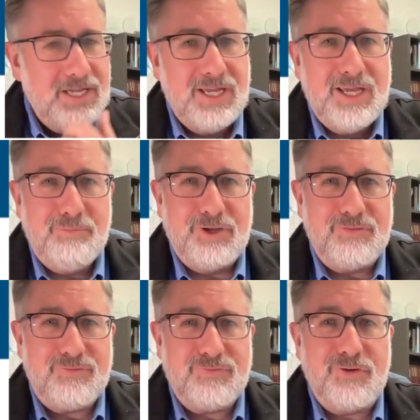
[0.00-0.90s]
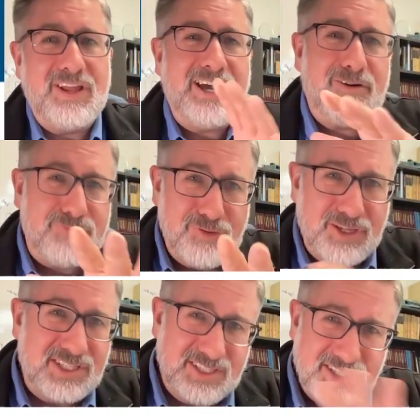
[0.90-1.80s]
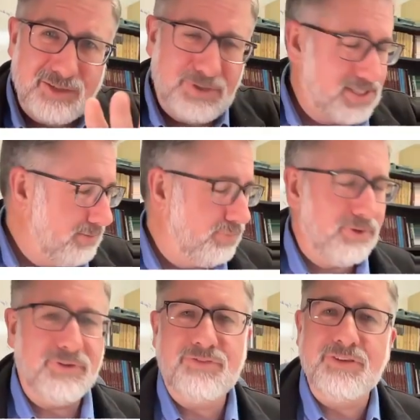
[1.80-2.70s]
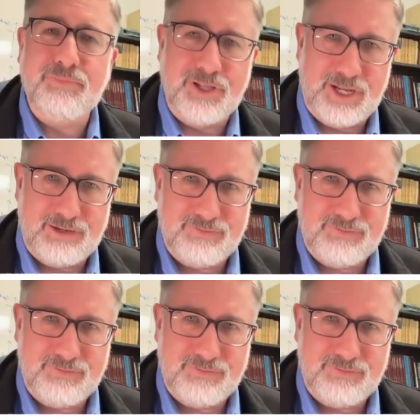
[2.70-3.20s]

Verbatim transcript: But for now, for this, this will be simple, simple enough.